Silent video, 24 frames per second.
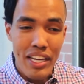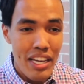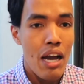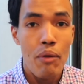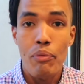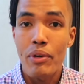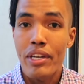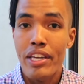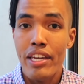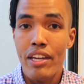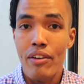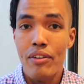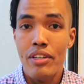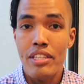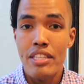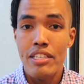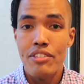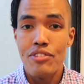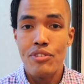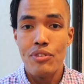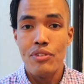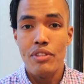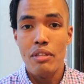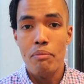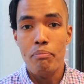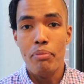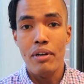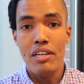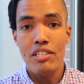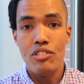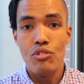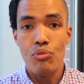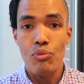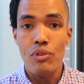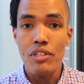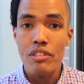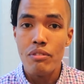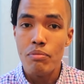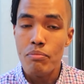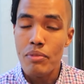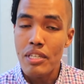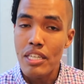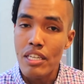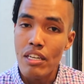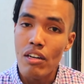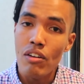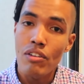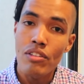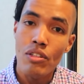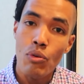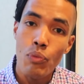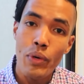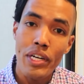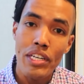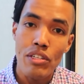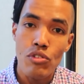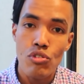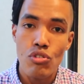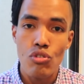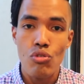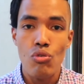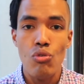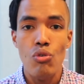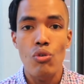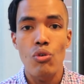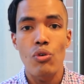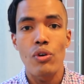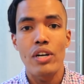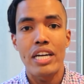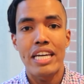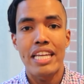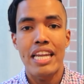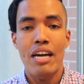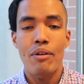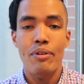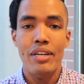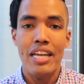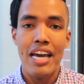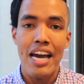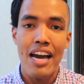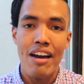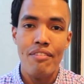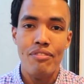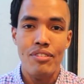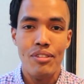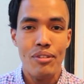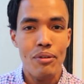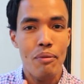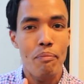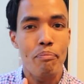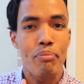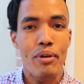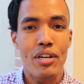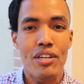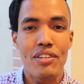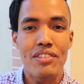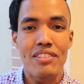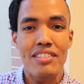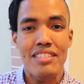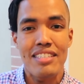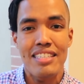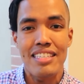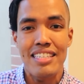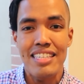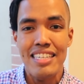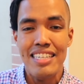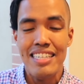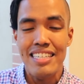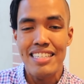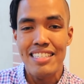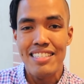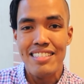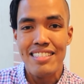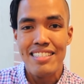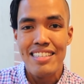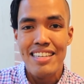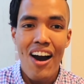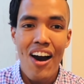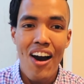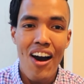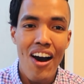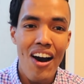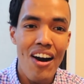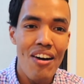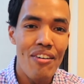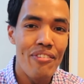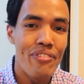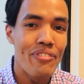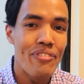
I would carry this on the bus with me on the way to school, and I would have little burned CDs of